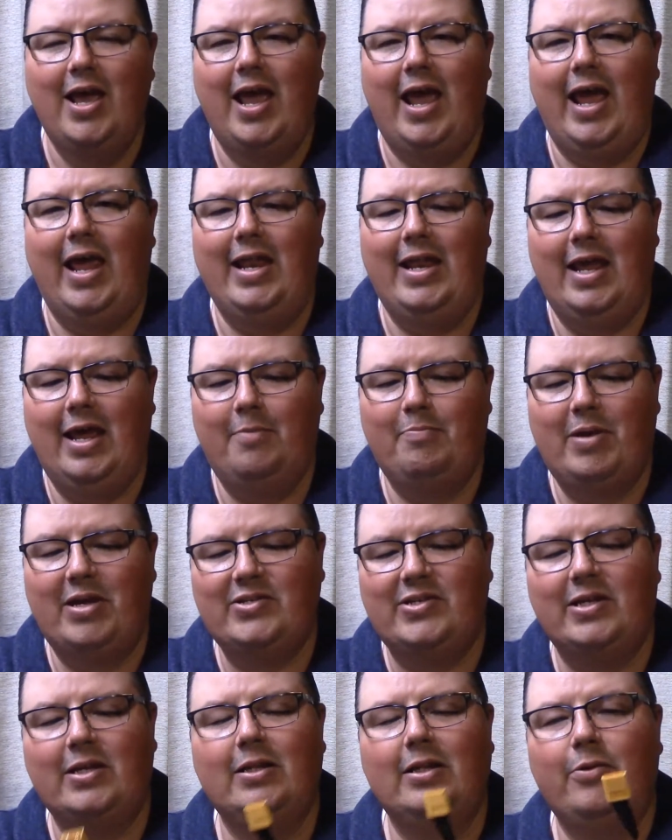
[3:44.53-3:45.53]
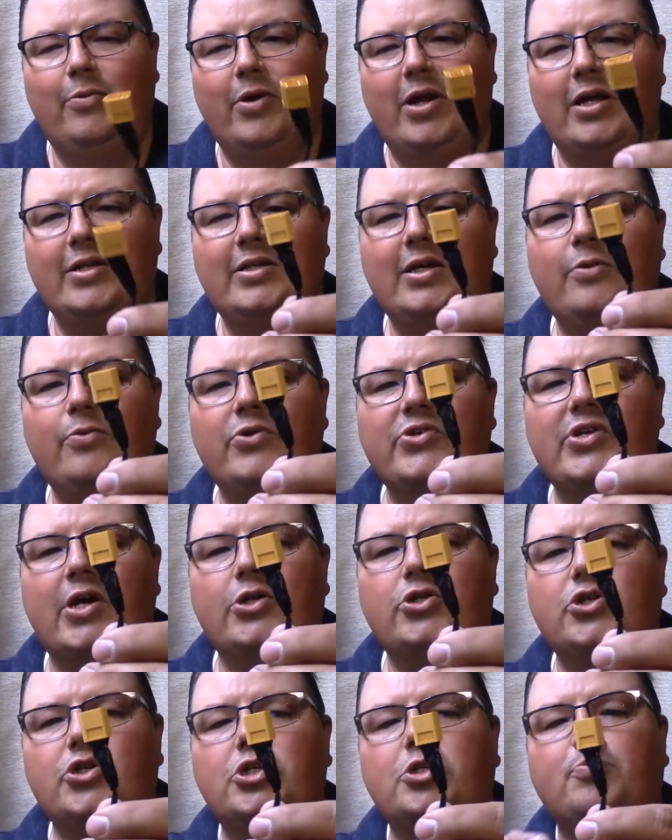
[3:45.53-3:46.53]
And then basically what I did was I
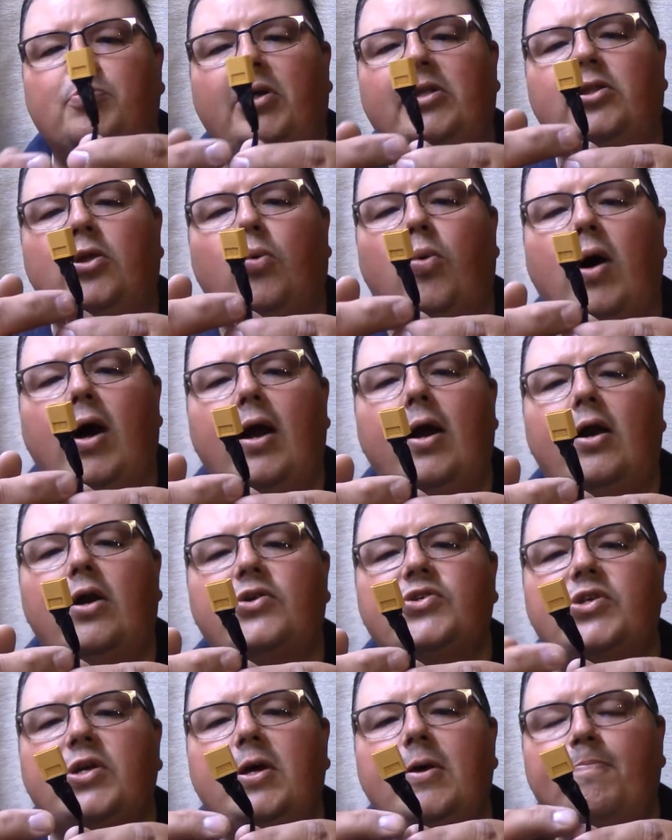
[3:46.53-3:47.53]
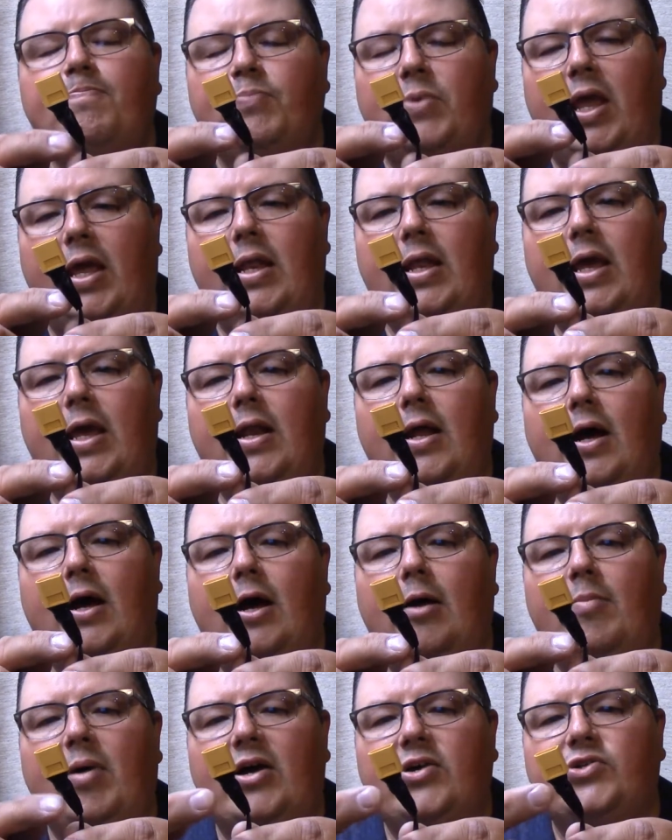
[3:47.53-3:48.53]
just split the wires, and then
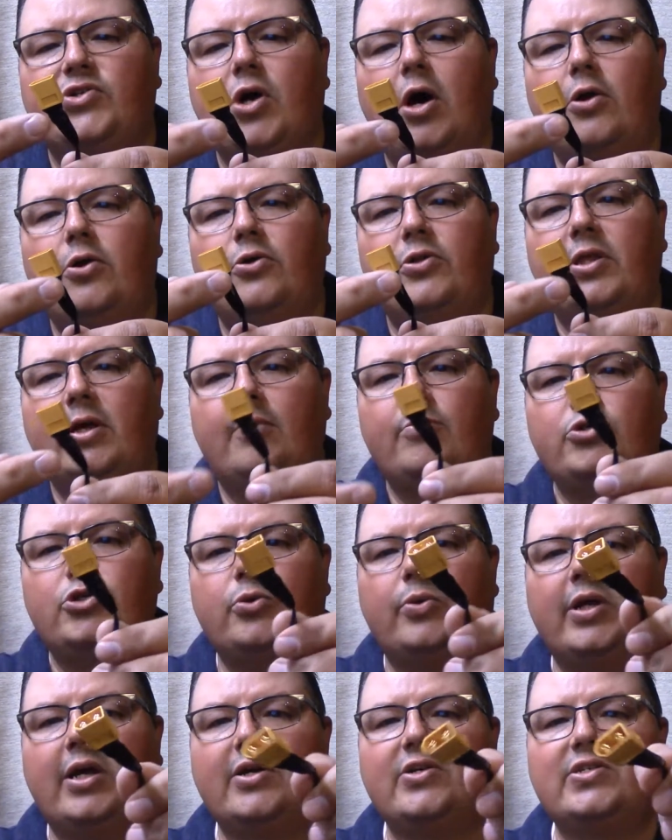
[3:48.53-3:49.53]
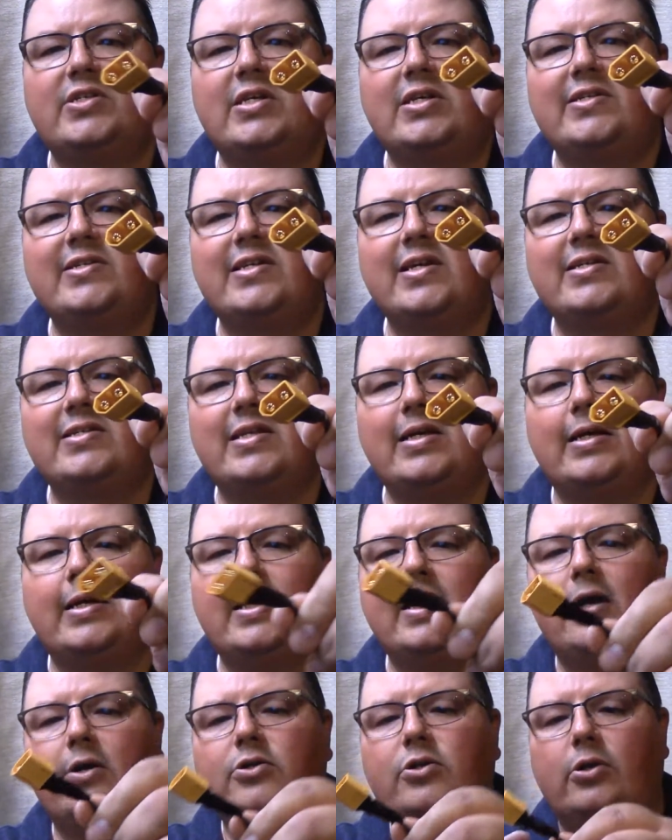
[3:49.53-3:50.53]
I soldered them to an XT60
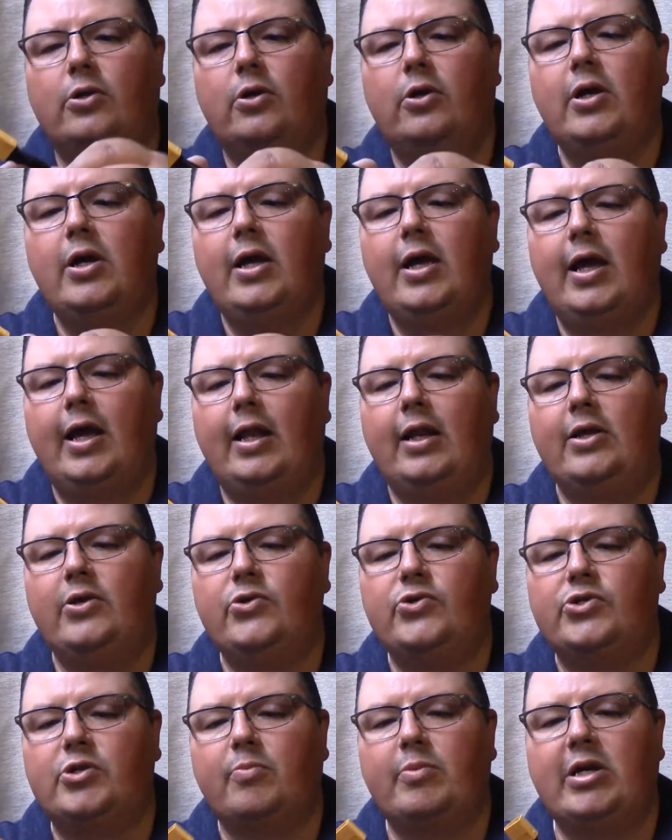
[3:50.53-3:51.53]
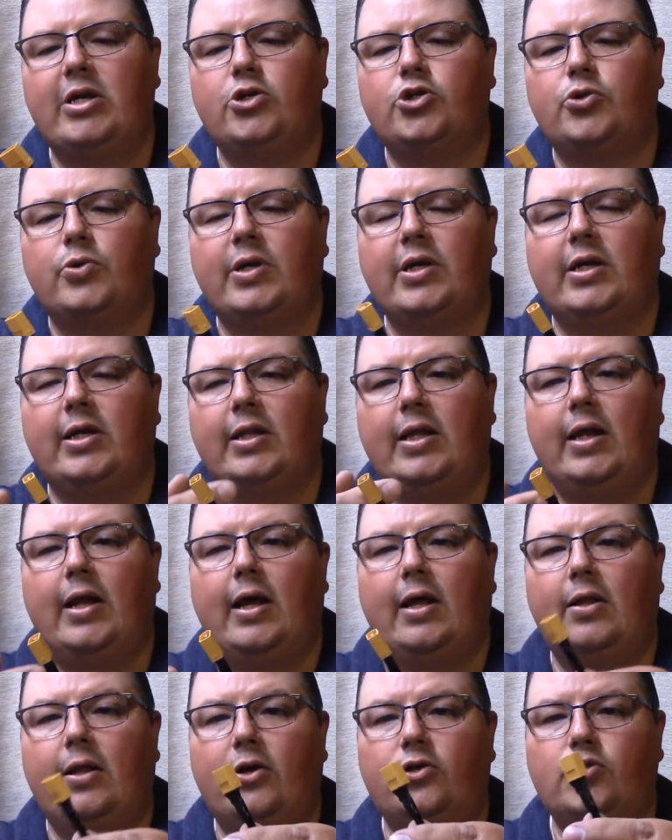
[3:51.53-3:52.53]
connector, and I used some heat shrink, and then
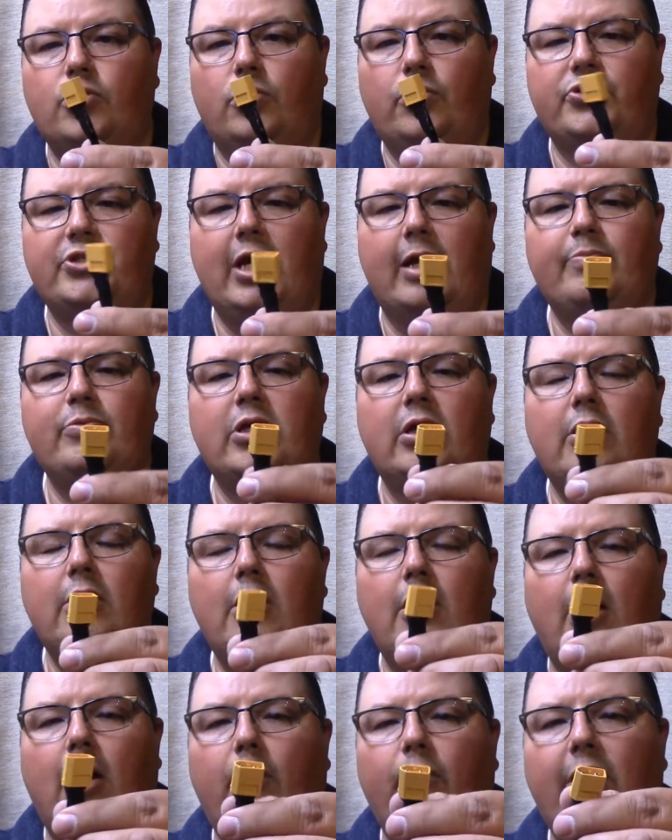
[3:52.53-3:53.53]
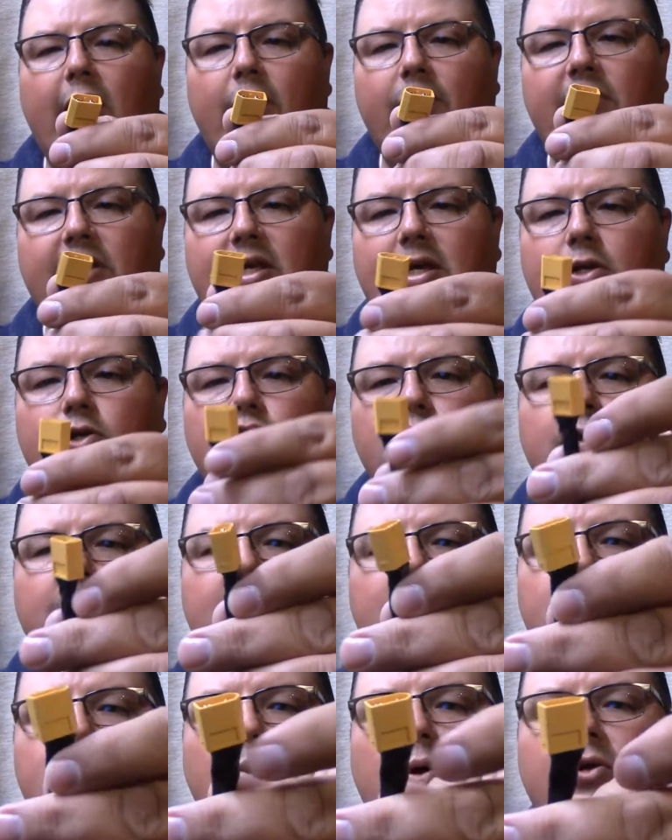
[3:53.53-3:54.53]
I electrical taped around the heat
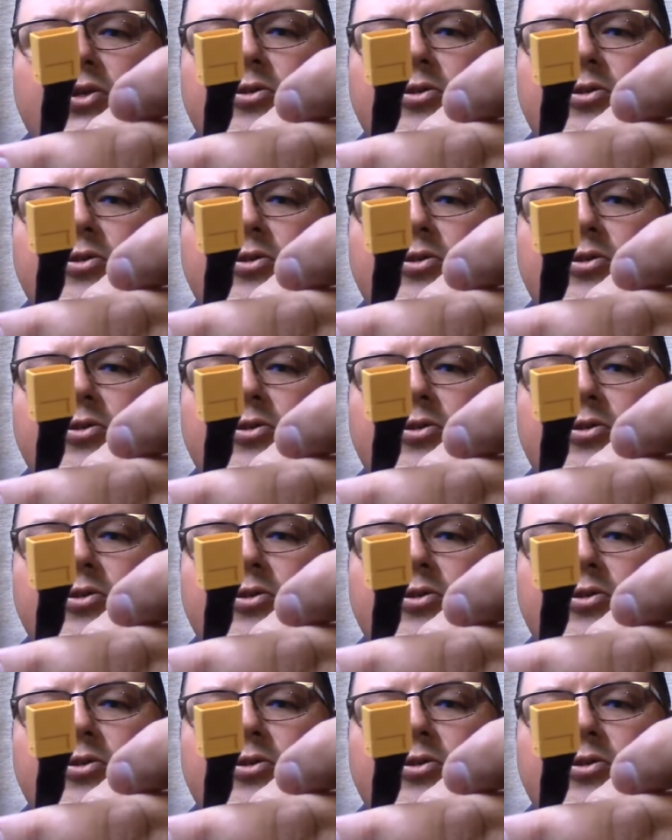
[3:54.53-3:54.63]
shrink as well